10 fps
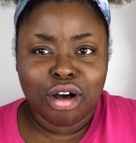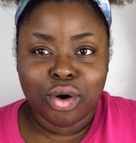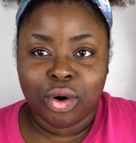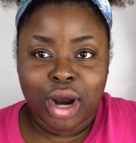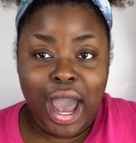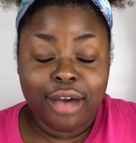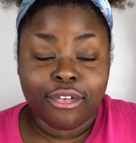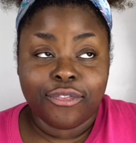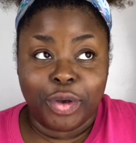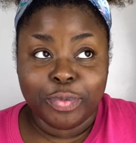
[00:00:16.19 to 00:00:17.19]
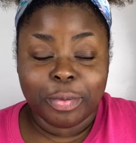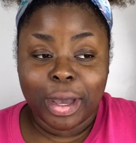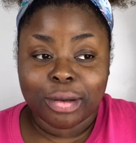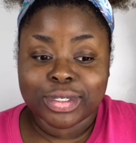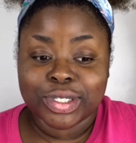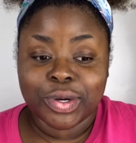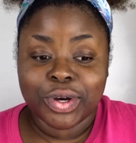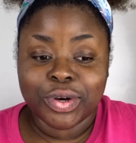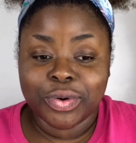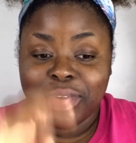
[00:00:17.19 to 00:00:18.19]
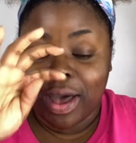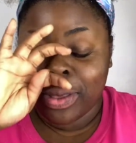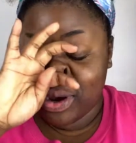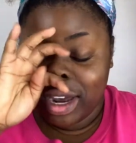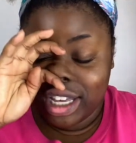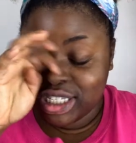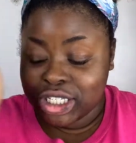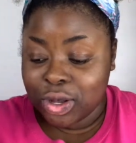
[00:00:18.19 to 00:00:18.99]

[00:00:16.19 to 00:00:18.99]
or I haven't filmed a makeup tutorial rather in so